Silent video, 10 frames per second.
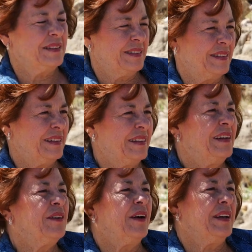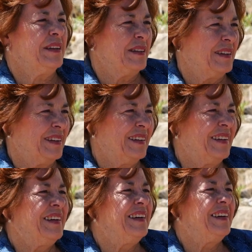The, the, the, the breakfast right. buffet,
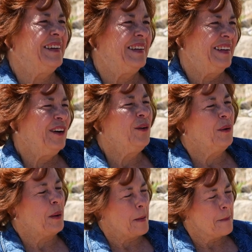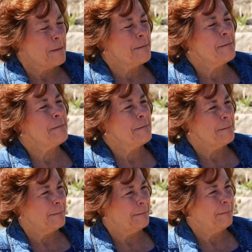as you said. Um,
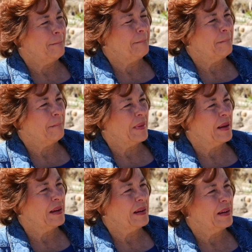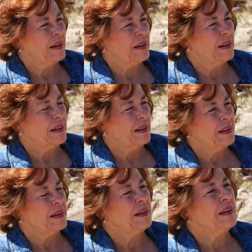humbling, I
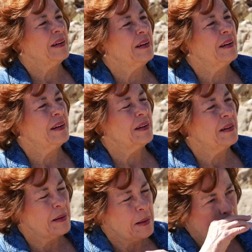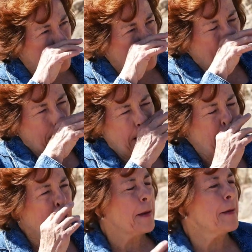think, is one of the things. You're on, first of
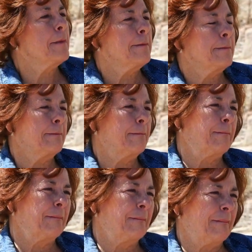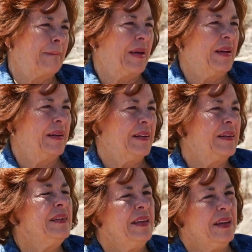all, the scenery here is
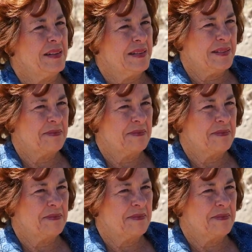incredible. Yes.